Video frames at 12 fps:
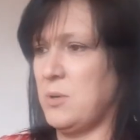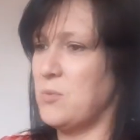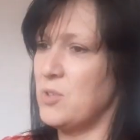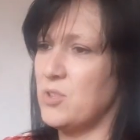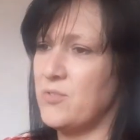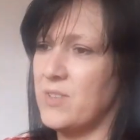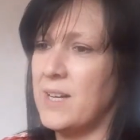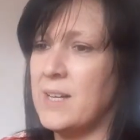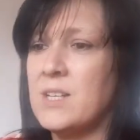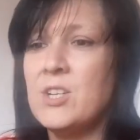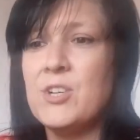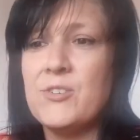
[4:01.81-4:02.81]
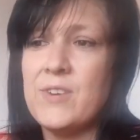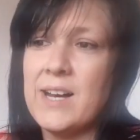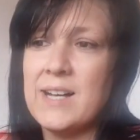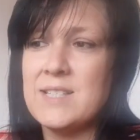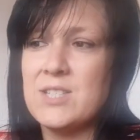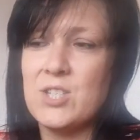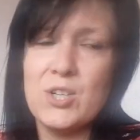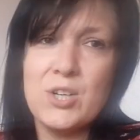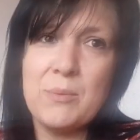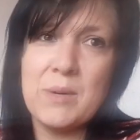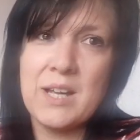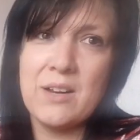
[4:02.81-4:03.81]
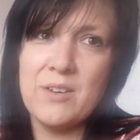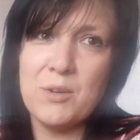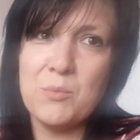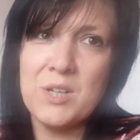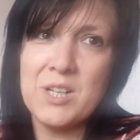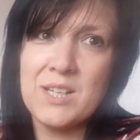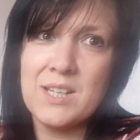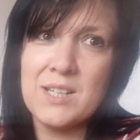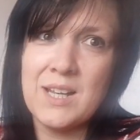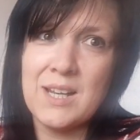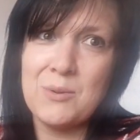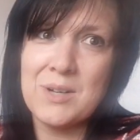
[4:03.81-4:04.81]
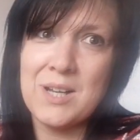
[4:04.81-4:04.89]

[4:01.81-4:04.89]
It was lovely. Right, so I'm going to carry on working and